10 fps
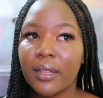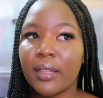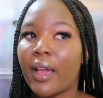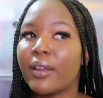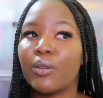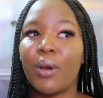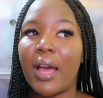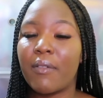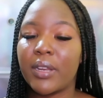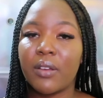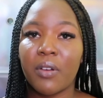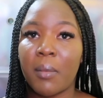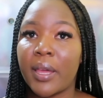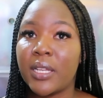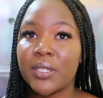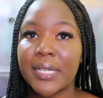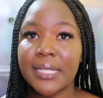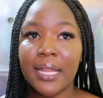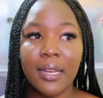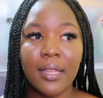They don't have any form of
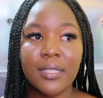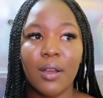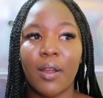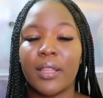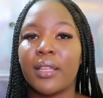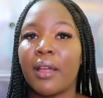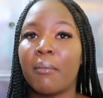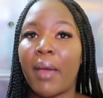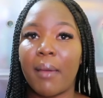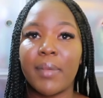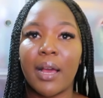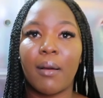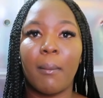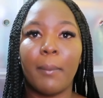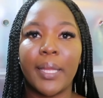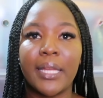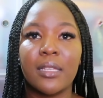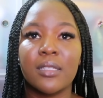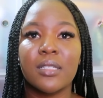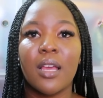interest in it, or there might be a
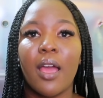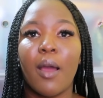complaint